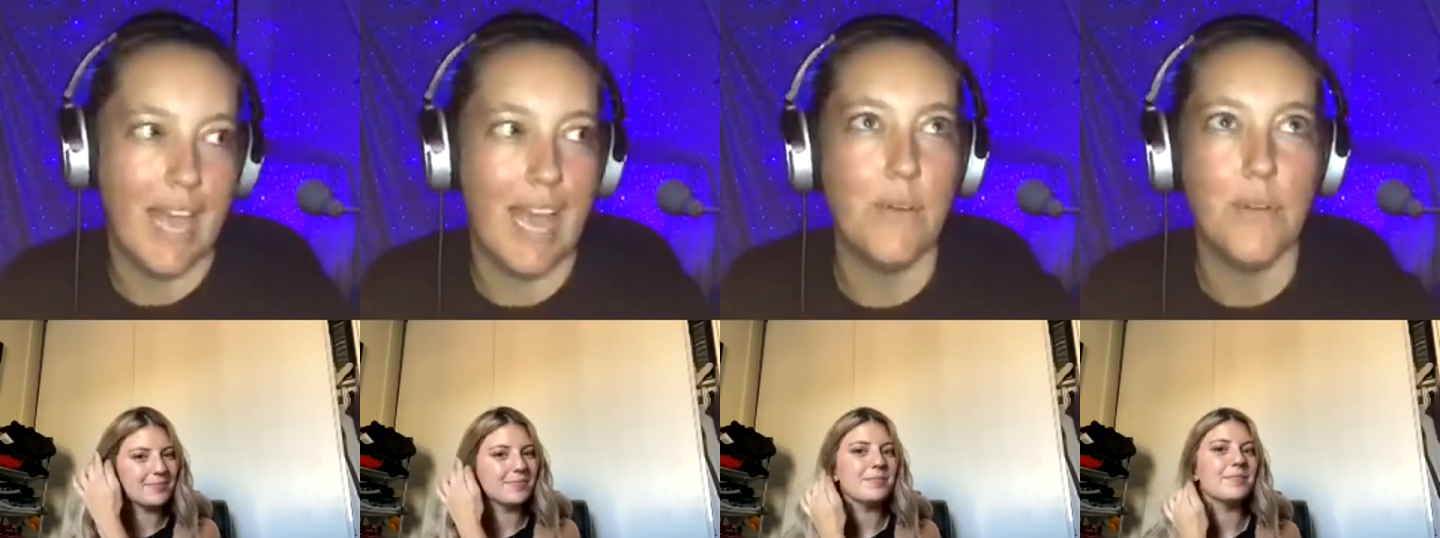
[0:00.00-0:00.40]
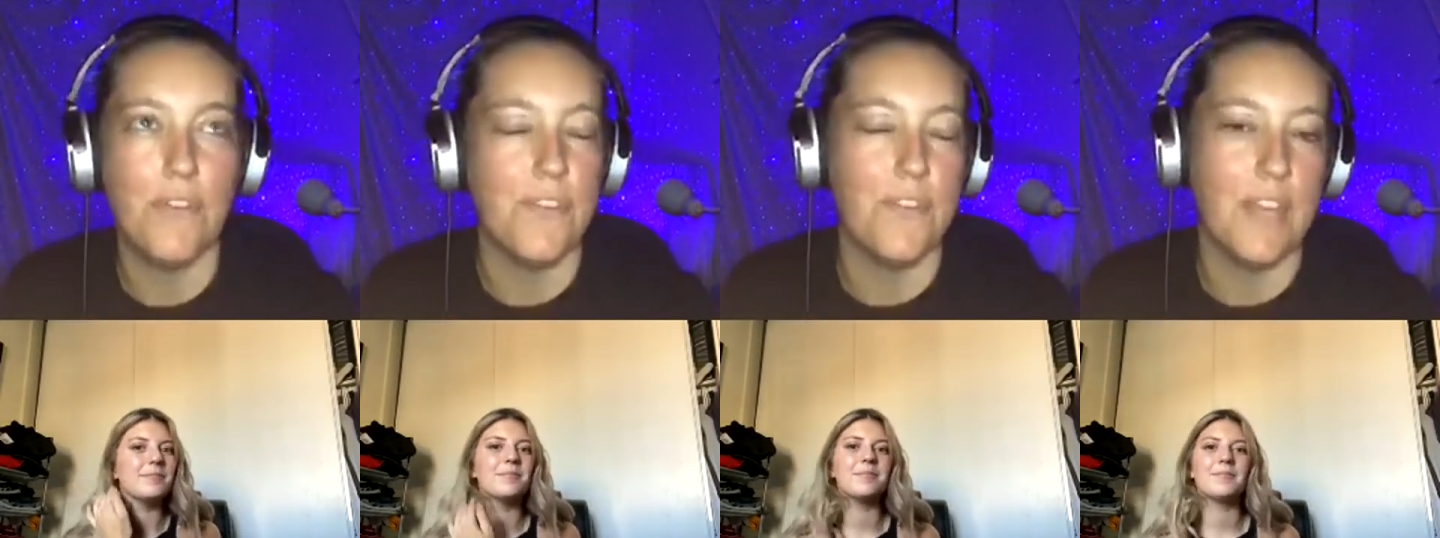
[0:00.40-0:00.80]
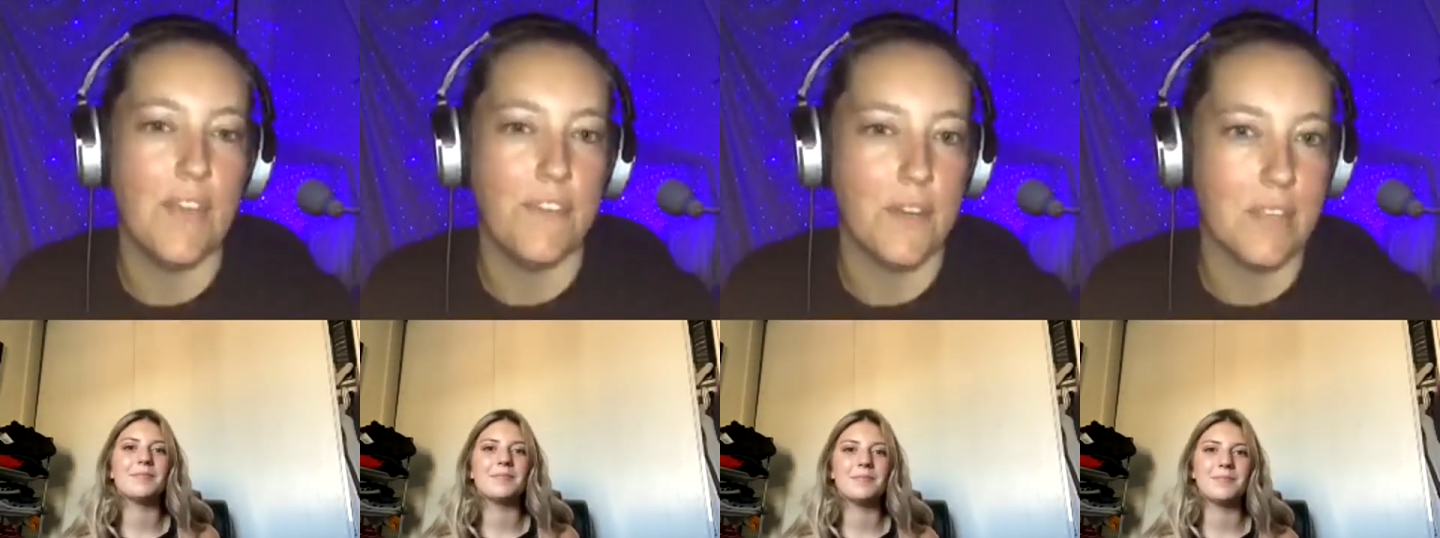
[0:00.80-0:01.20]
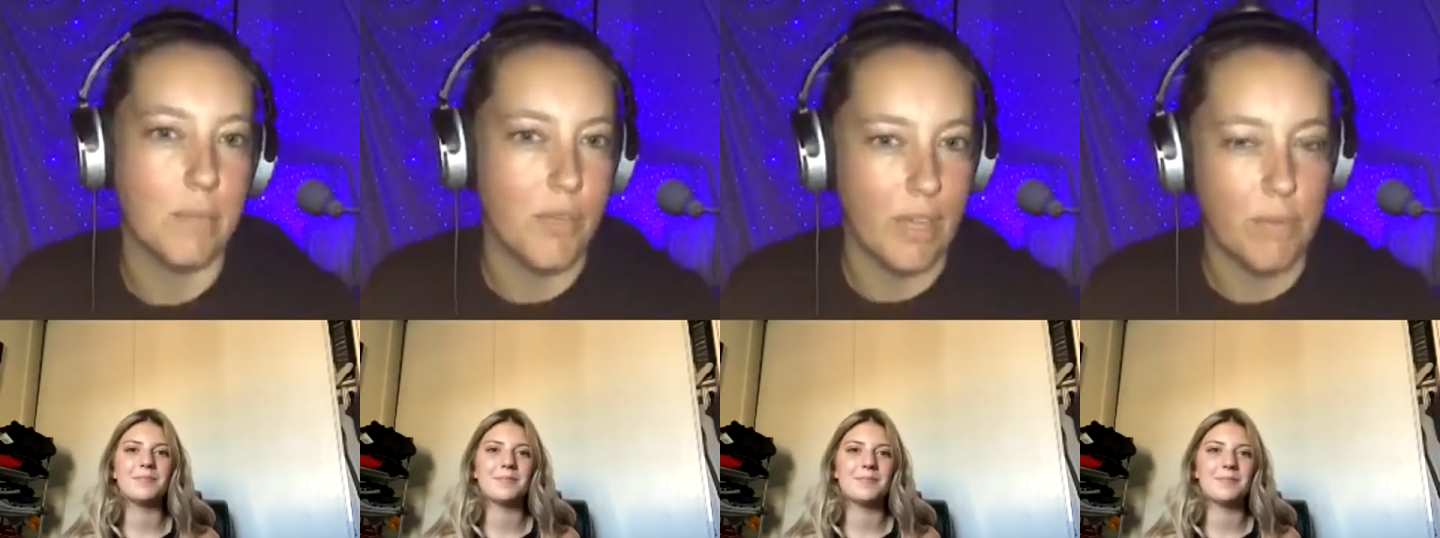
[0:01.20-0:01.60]
Speaker 1: don't know if you're
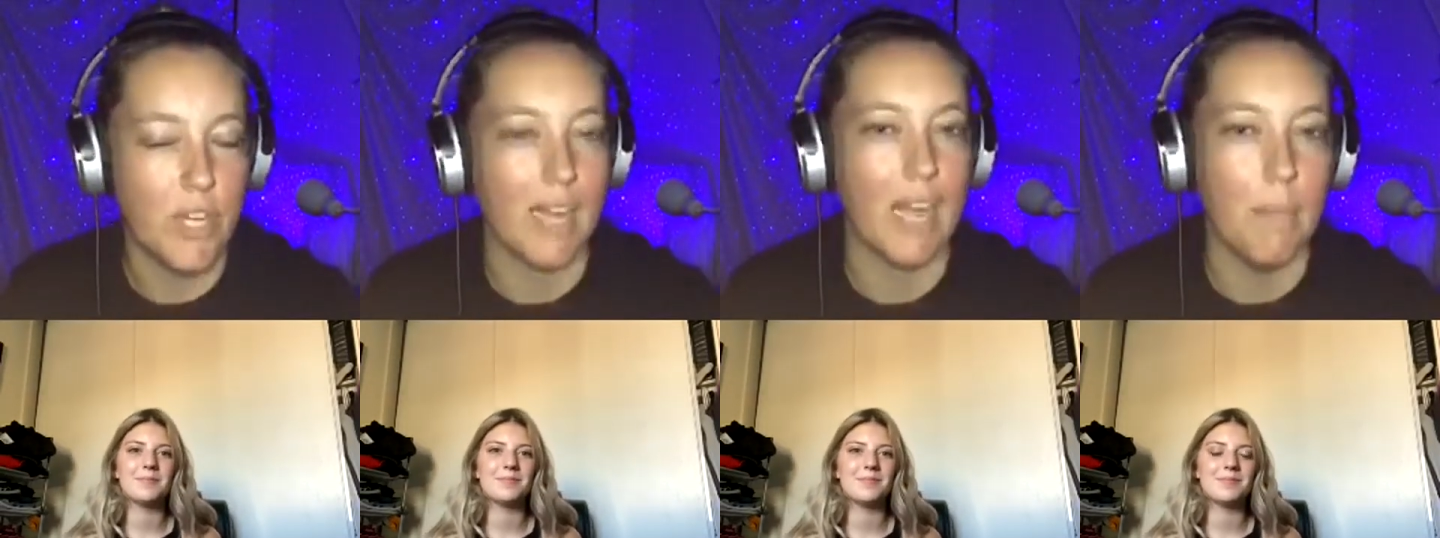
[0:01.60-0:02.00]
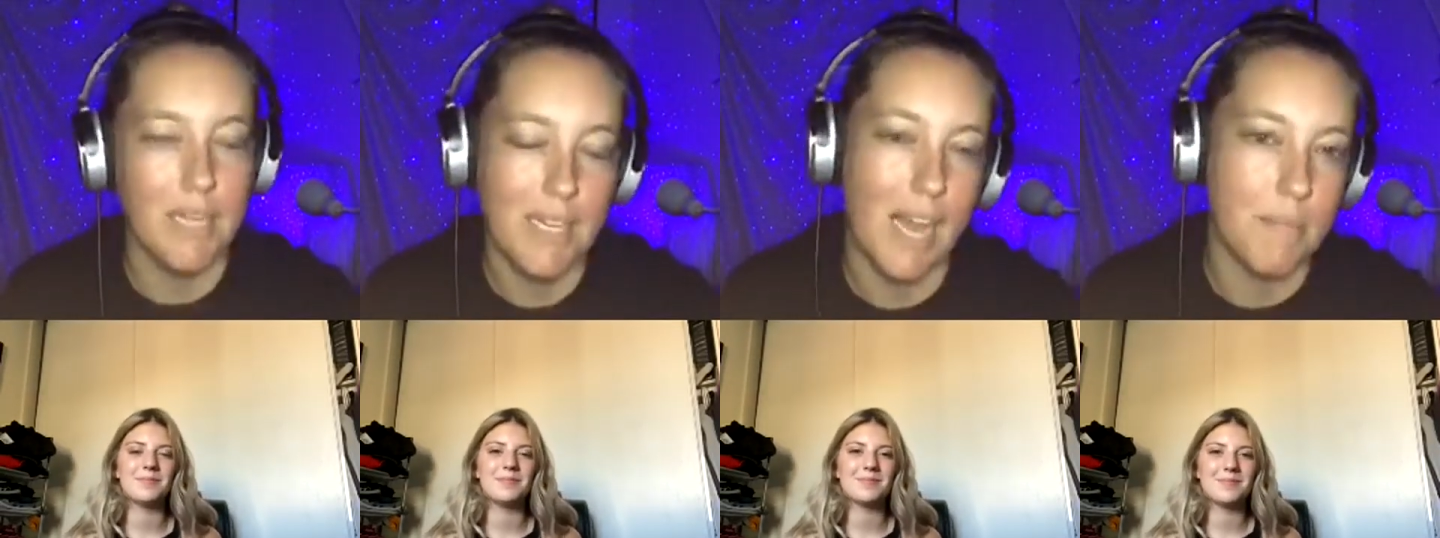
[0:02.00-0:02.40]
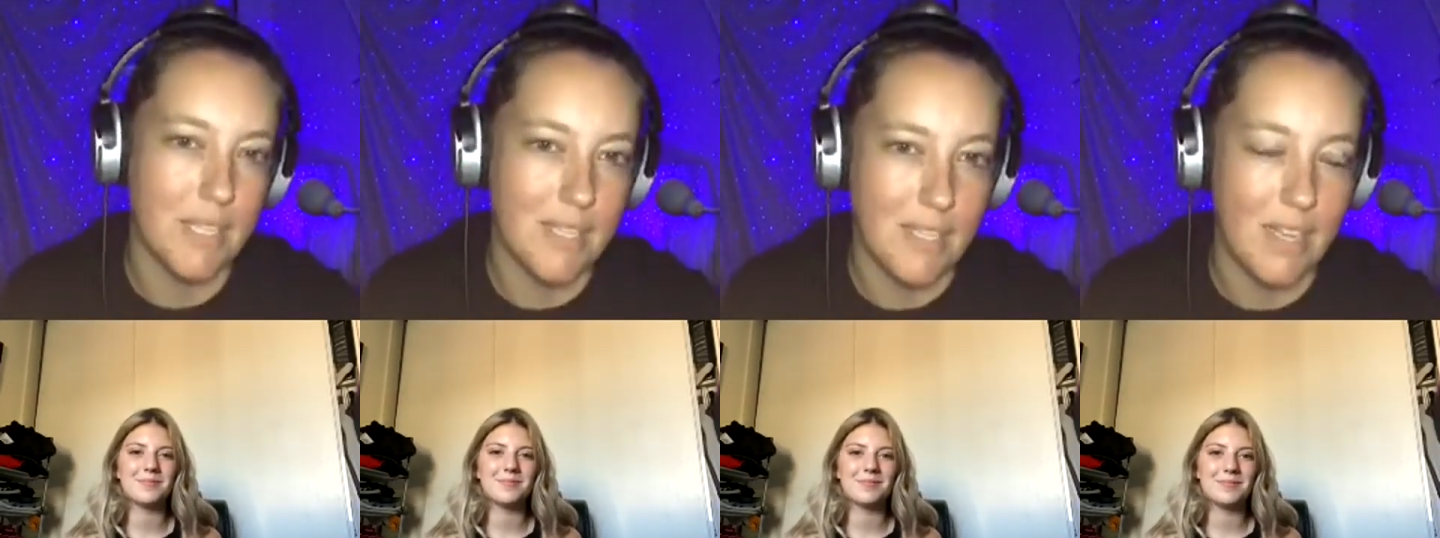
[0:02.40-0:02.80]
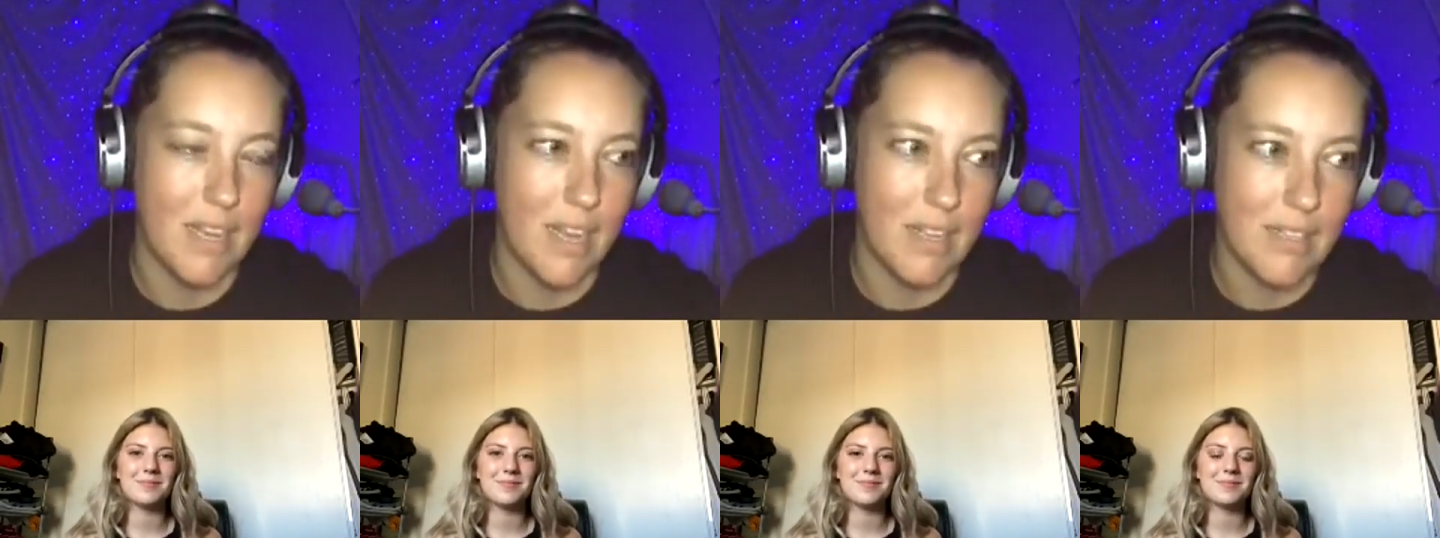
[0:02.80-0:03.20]
someone who keeps track, how many times
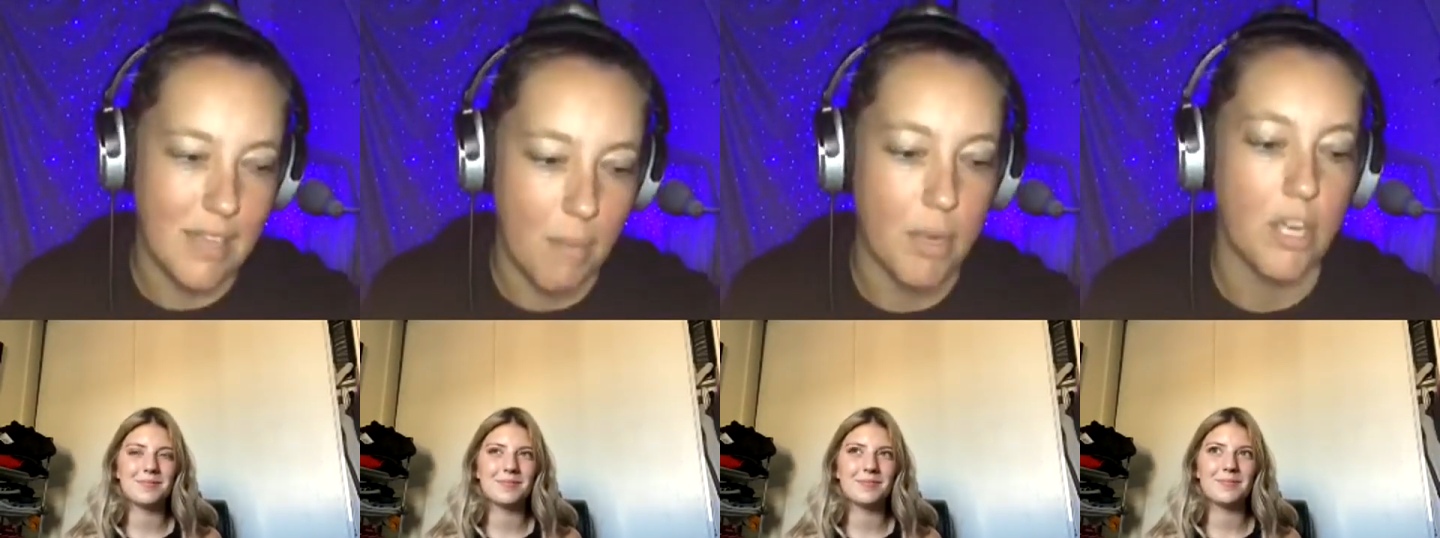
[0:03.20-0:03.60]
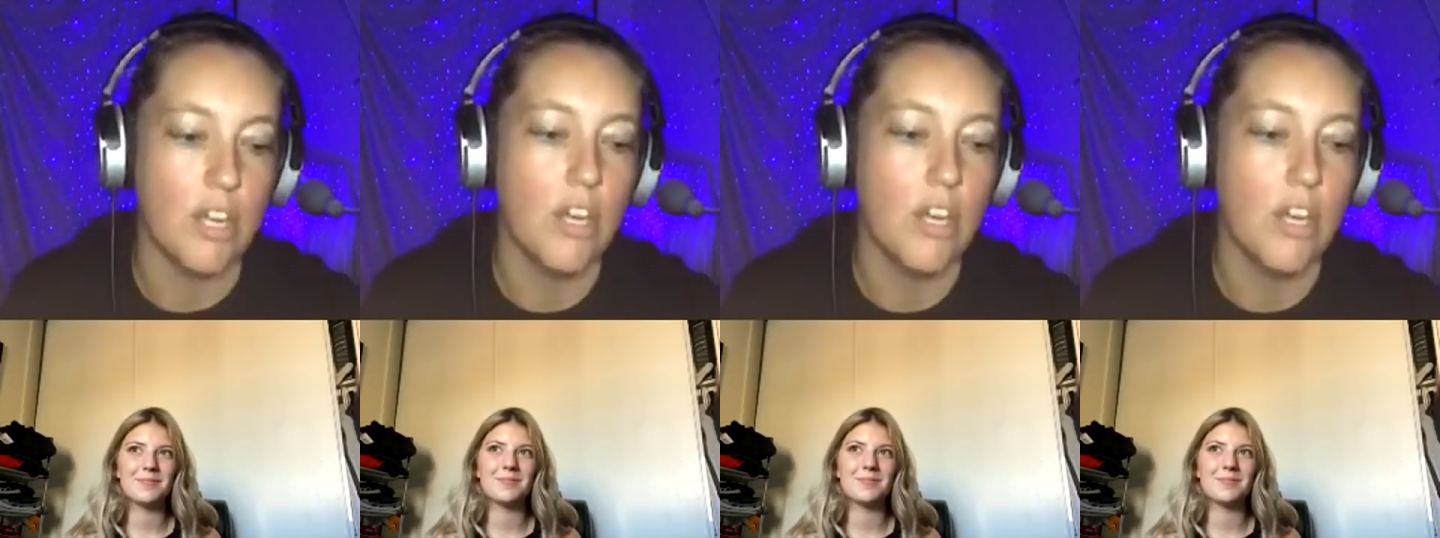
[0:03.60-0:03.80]
a summer